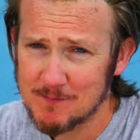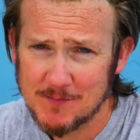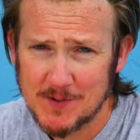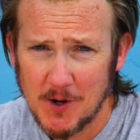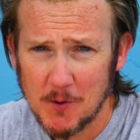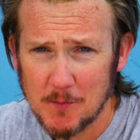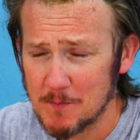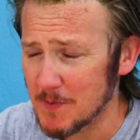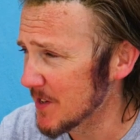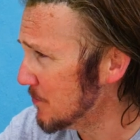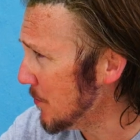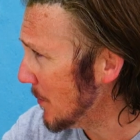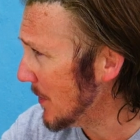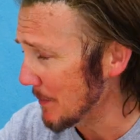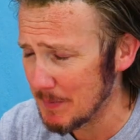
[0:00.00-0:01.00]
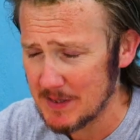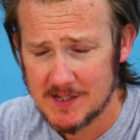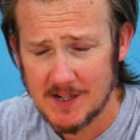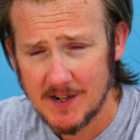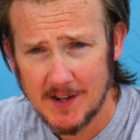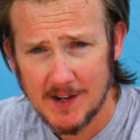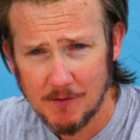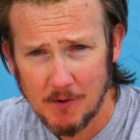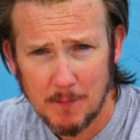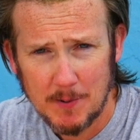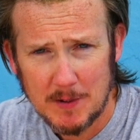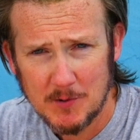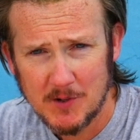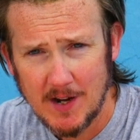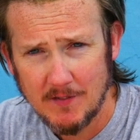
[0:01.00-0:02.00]
You know, it's probably busier later on.
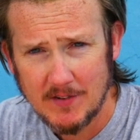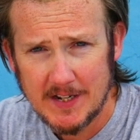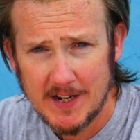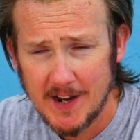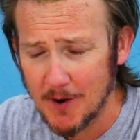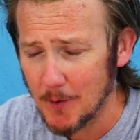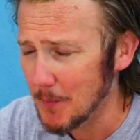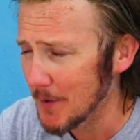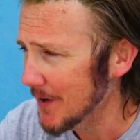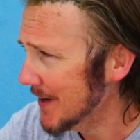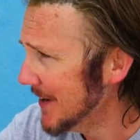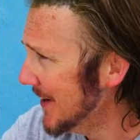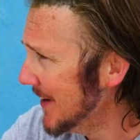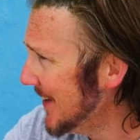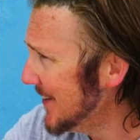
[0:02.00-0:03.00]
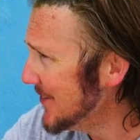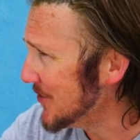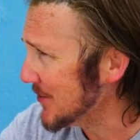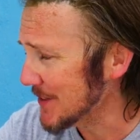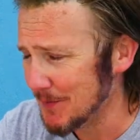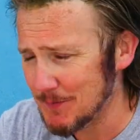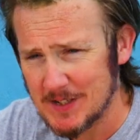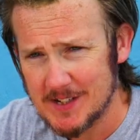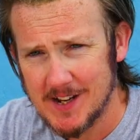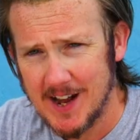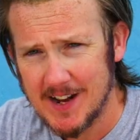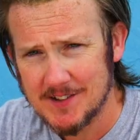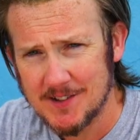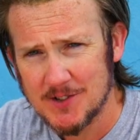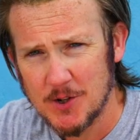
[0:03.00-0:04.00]
People could have it now, but just lovely to get
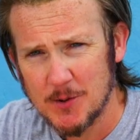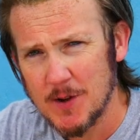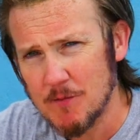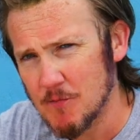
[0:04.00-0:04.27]
access to it.